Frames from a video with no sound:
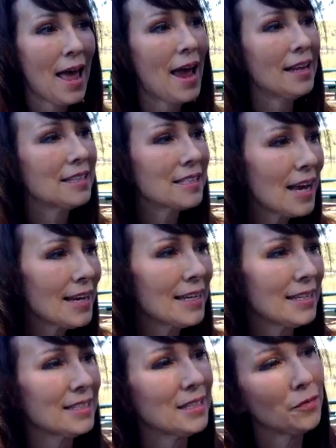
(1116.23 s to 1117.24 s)
And psychic
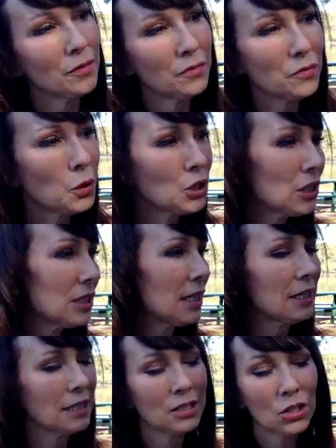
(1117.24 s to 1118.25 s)
stuff and fortune
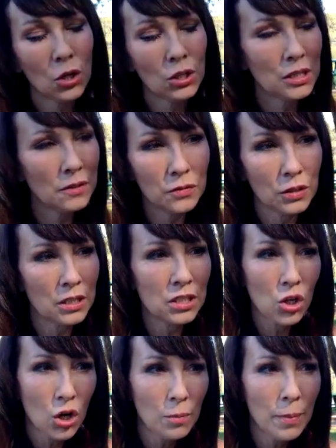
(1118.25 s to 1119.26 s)
telling is all different. It's
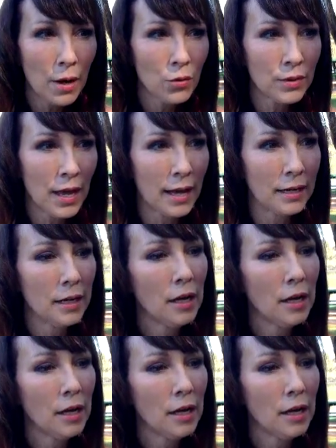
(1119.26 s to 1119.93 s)
not about that.